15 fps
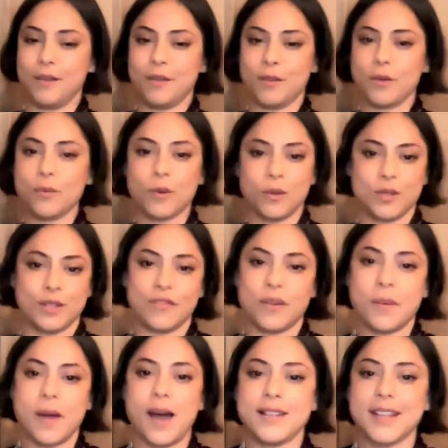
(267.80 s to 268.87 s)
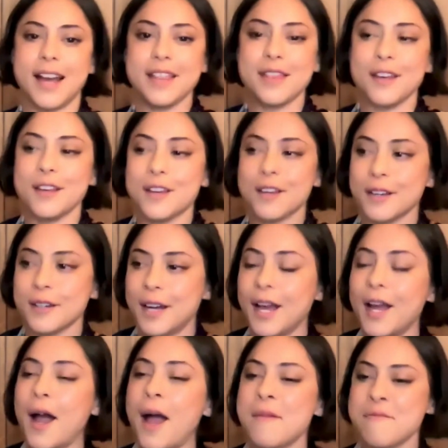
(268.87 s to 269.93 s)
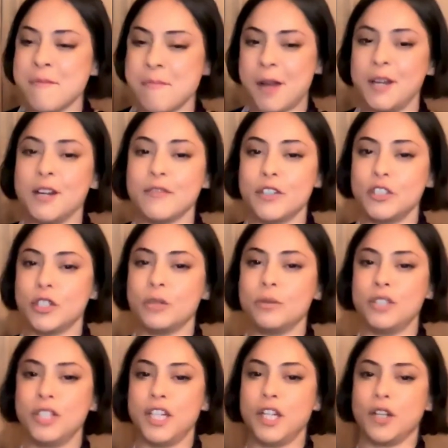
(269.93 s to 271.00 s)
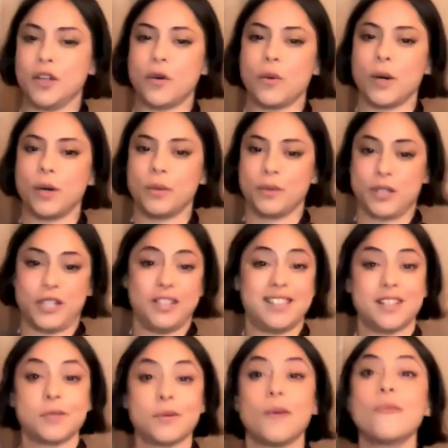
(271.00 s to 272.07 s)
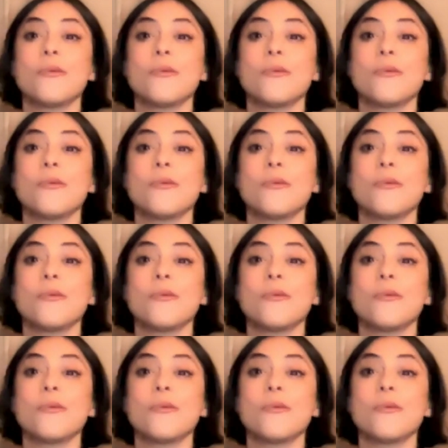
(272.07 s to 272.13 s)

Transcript: the roles of the past. I think I'm reminded of a Joan Didion quote where she says,